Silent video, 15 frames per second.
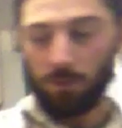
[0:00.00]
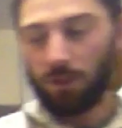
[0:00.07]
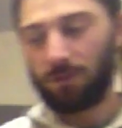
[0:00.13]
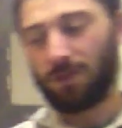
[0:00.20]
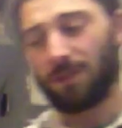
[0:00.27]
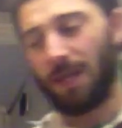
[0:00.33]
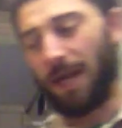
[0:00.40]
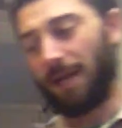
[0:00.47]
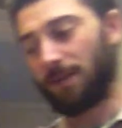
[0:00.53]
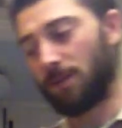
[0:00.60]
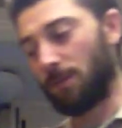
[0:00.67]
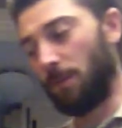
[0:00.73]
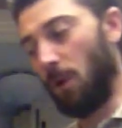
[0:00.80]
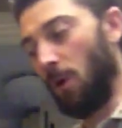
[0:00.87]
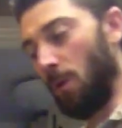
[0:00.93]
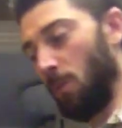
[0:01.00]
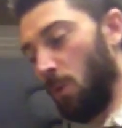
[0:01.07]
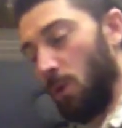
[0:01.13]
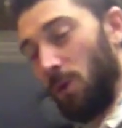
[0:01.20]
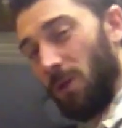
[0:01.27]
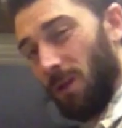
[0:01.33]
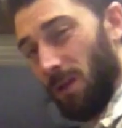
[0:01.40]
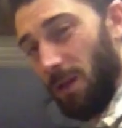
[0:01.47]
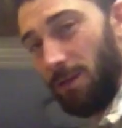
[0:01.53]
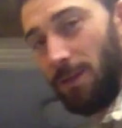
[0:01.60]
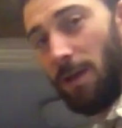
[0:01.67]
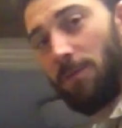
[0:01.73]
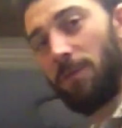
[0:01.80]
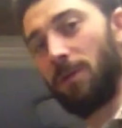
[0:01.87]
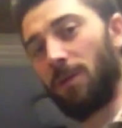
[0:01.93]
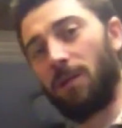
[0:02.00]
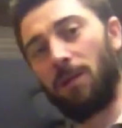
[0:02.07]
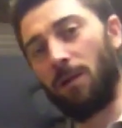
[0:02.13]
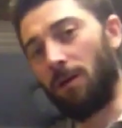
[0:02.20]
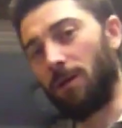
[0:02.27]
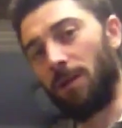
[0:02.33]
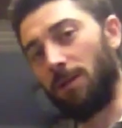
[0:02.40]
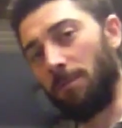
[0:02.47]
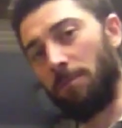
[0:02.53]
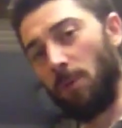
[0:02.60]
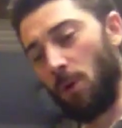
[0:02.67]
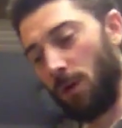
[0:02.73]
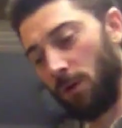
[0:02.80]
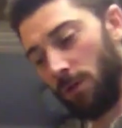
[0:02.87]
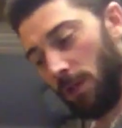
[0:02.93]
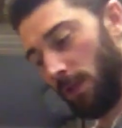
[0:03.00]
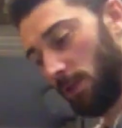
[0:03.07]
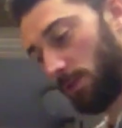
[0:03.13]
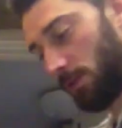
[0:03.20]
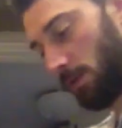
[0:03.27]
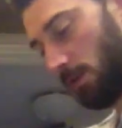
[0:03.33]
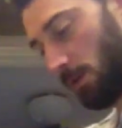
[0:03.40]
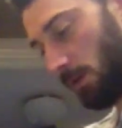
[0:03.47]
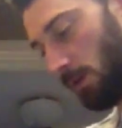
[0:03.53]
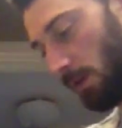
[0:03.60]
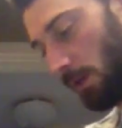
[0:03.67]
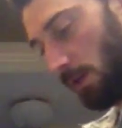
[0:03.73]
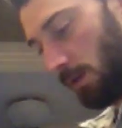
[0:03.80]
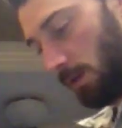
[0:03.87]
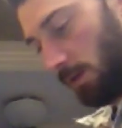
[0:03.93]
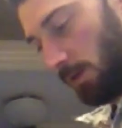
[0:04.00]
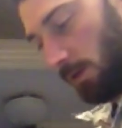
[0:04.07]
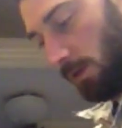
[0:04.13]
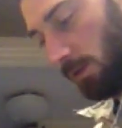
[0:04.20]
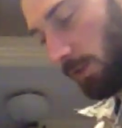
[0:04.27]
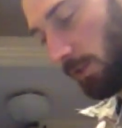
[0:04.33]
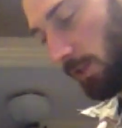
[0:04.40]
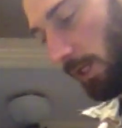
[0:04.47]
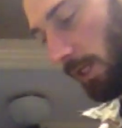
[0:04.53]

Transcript: just add some hot water. Now, definitely don't need to boil this. Just